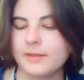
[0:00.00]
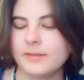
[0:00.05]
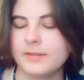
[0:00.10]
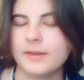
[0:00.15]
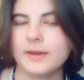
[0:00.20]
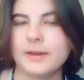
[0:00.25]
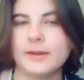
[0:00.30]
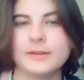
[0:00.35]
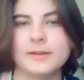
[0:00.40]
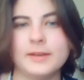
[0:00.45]

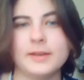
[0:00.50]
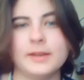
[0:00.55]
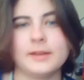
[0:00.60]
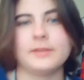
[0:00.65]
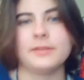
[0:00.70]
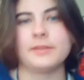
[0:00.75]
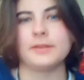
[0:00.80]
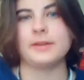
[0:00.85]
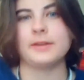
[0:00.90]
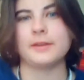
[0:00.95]
idea
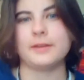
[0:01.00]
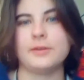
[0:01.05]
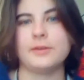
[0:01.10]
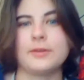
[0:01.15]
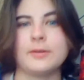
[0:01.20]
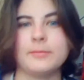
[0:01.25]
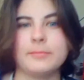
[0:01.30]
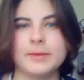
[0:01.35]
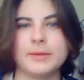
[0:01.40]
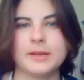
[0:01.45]
that you
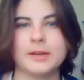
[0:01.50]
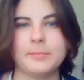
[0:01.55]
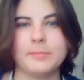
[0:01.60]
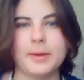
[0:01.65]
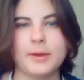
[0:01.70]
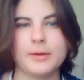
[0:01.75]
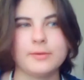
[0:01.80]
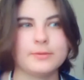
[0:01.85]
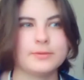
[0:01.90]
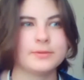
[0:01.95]
can be in a
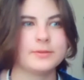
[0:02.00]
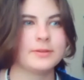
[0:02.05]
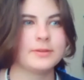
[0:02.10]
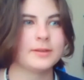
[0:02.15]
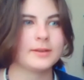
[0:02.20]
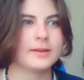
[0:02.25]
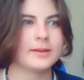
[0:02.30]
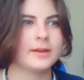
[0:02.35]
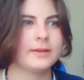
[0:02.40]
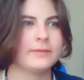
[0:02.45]
pose and
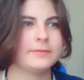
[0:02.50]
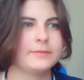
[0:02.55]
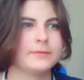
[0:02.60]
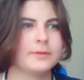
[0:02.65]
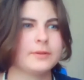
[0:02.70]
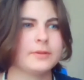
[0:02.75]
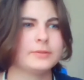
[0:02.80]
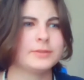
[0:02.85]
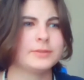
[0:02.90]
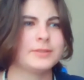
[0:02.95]
it could have
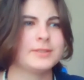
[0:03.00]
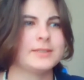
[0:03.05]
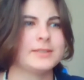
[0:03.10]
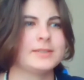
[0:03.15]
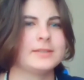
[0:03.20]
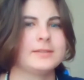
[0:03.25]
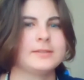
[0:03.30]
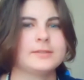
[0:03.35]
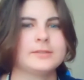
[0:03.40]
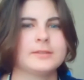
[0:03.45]

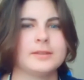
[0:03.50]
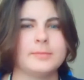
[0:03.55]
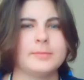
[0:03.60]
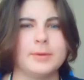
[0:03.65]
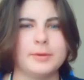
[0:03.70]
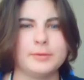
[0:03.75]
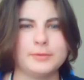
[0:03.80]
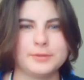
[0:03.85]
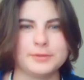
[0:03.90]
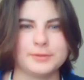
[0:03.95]
contradicting
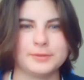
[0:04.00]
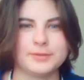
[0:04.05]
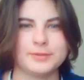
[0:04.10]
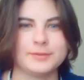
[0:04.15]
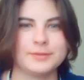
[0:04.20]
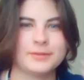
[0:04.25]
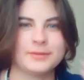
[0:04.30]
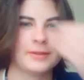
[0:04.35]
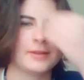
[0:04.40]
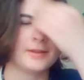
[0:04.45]

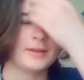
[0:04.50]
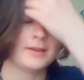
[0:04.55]
emotions.